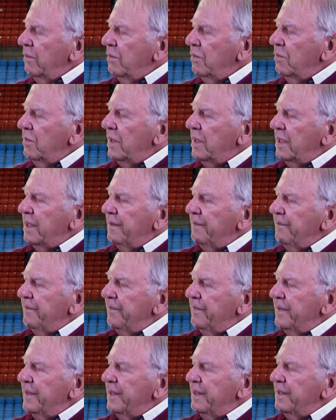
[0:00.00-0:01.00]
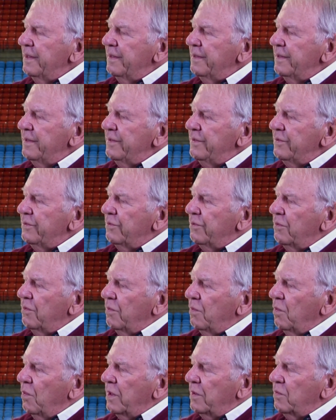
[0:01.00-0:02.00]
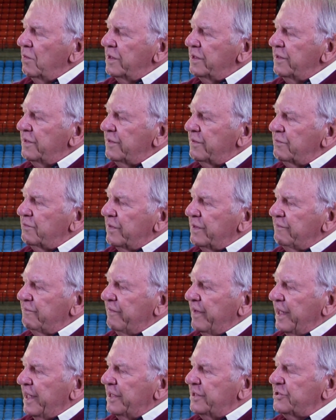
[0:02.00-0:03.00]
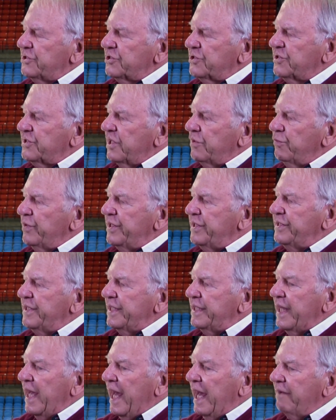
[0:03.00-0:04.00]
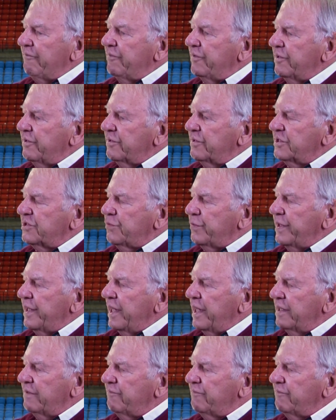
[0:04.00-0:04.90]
Well, you know, one of the advantages that we did have here is we had a